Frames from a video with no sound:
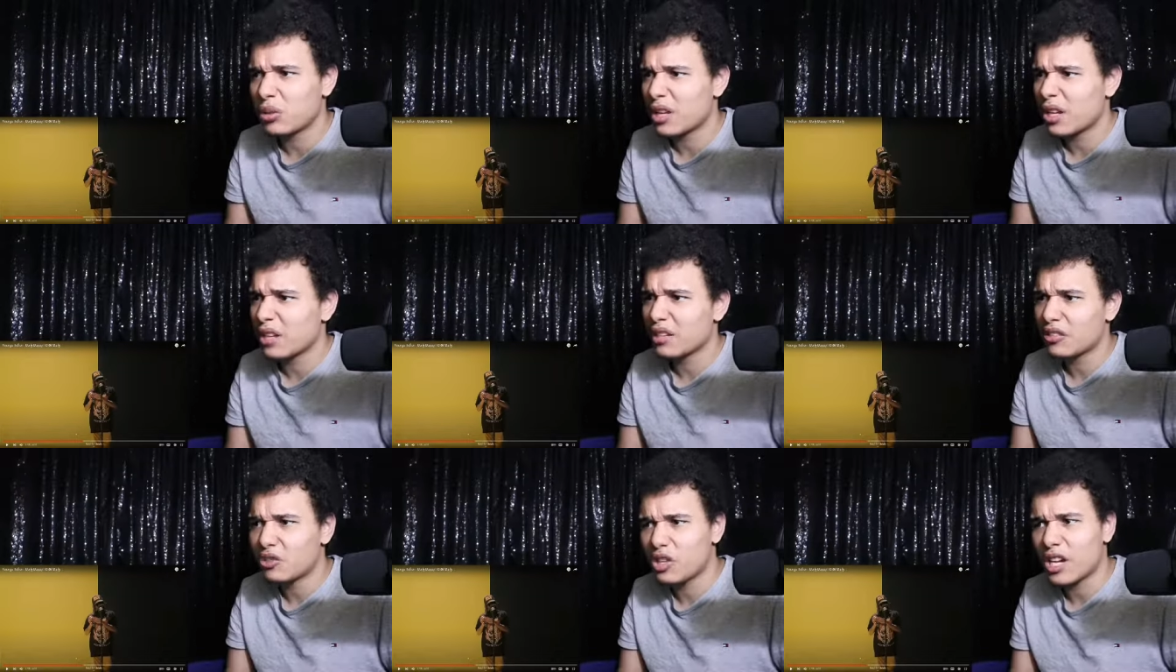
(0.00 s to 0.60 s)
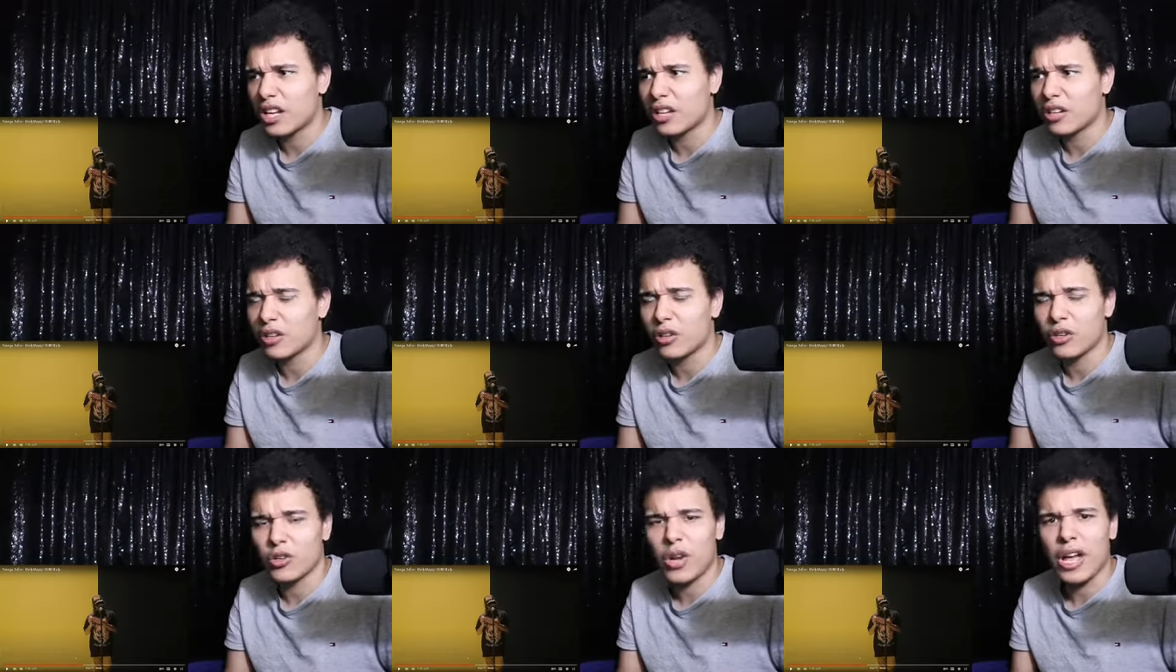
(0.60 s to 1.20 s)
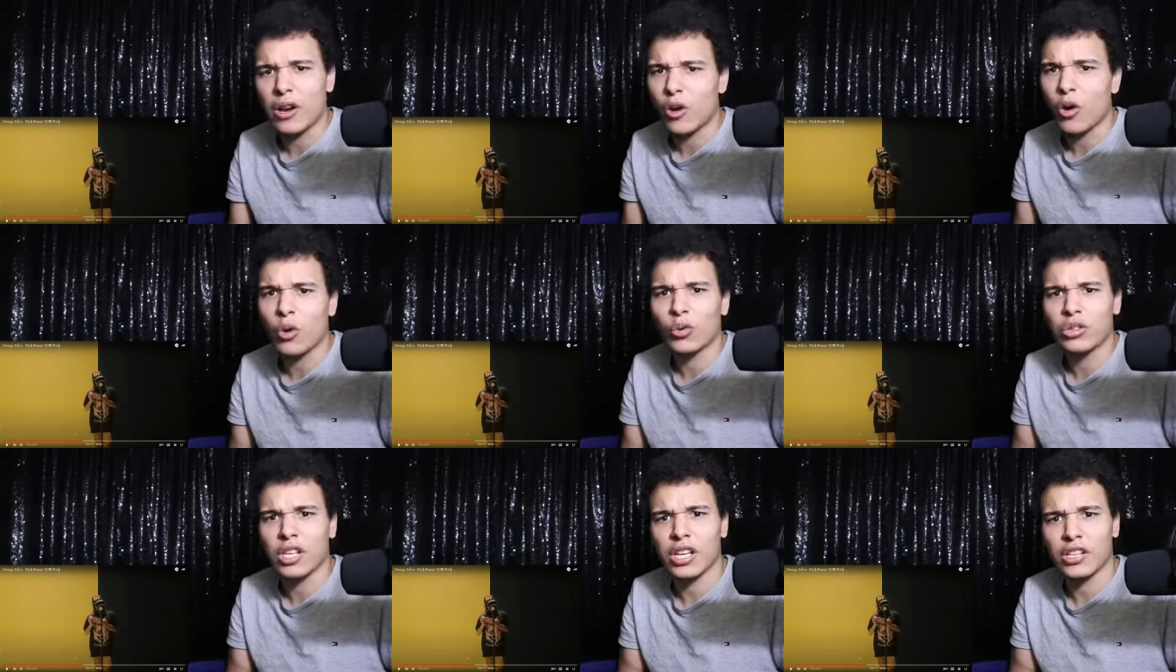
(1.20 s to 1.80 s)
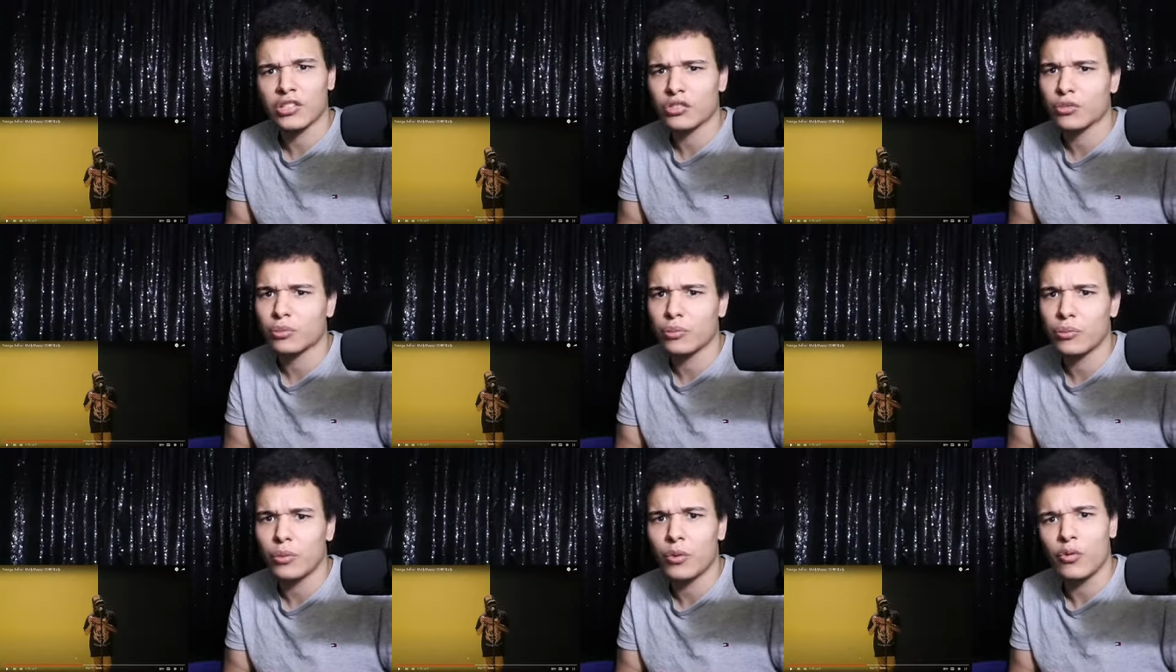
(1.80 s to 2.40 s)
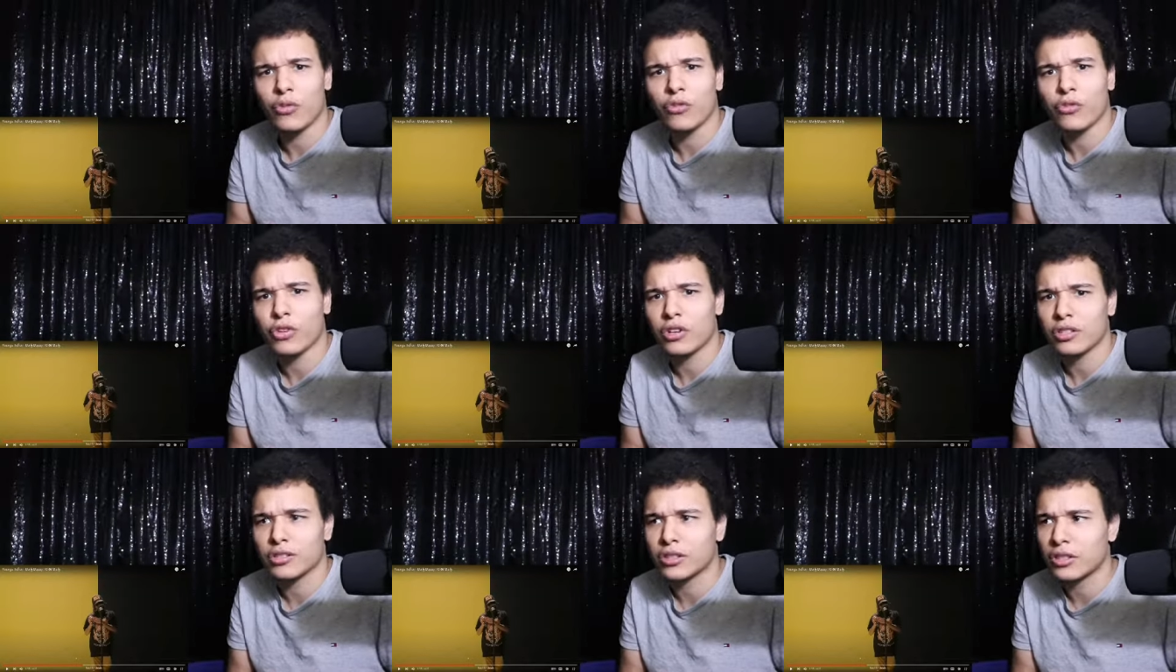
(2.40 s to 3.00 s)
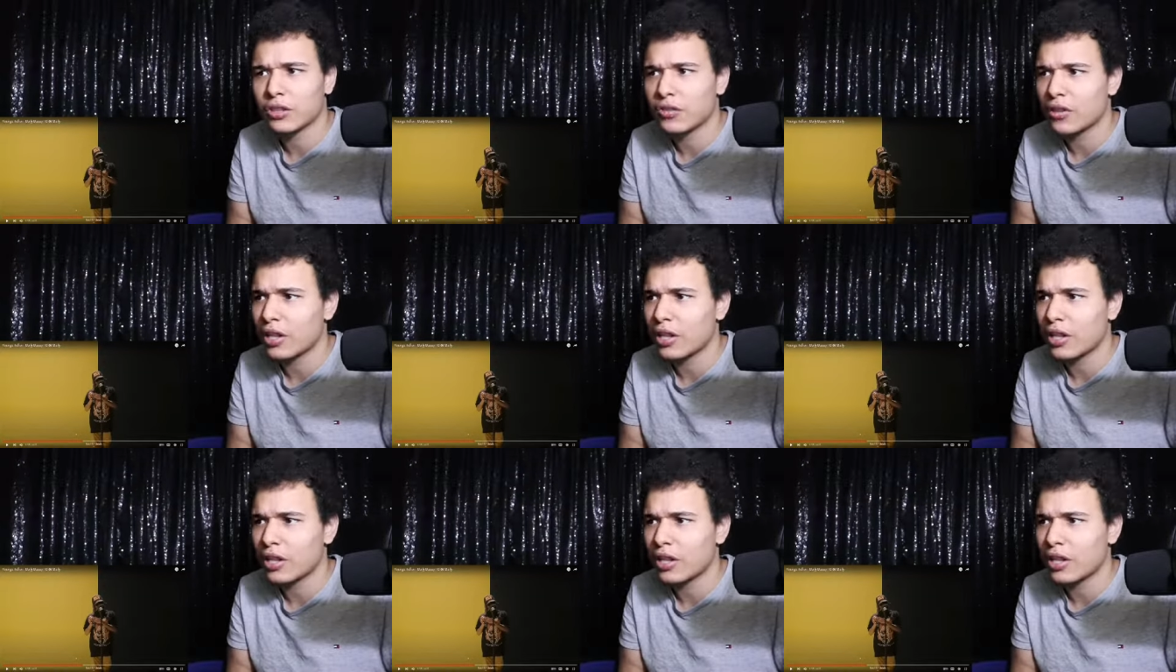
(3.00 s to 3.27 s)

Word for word: Like you got you got a whole thing just moving for yourself.